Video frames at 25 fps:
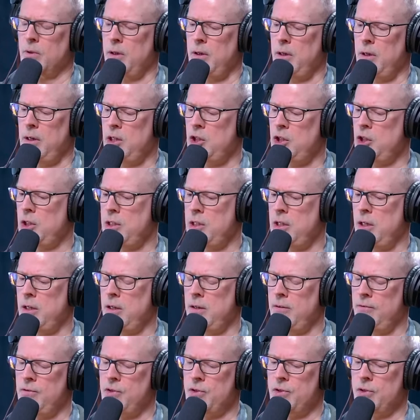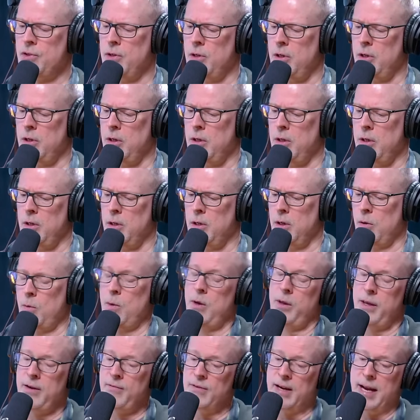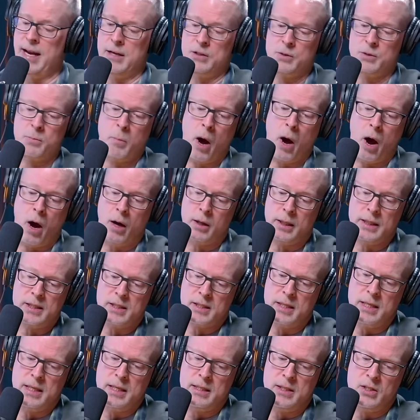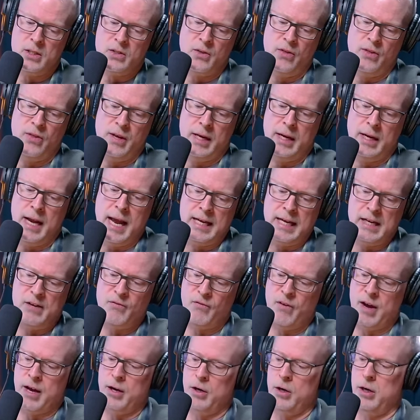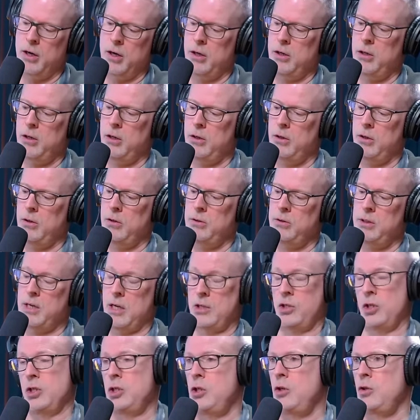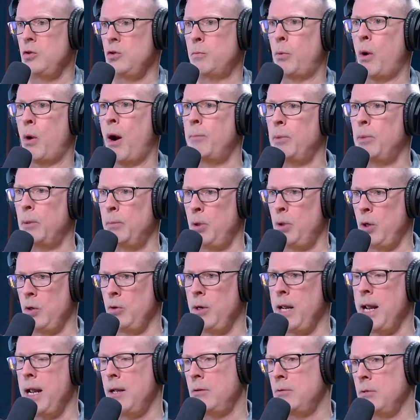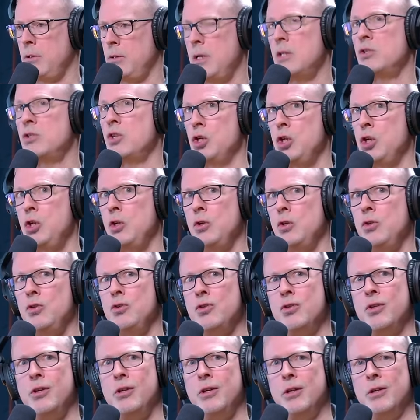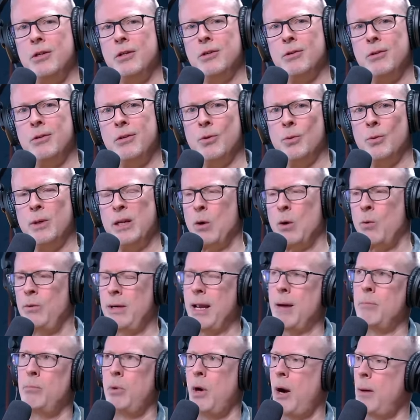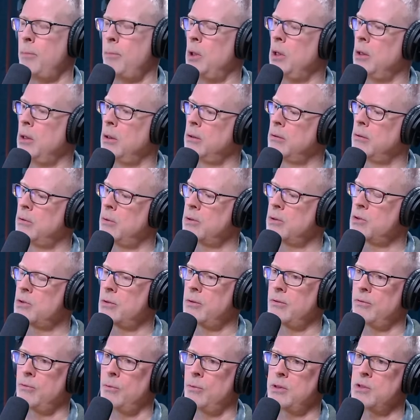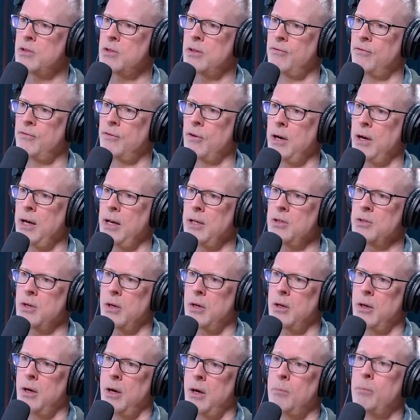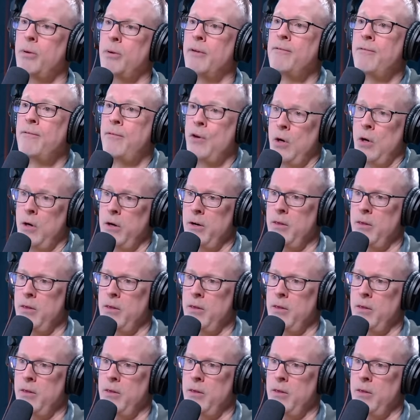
initiatives. Well, they've announced policies that any veteran who doesn't use proper pronoun, doesn't use not proper. What's the phrase? Preferred. Preferred.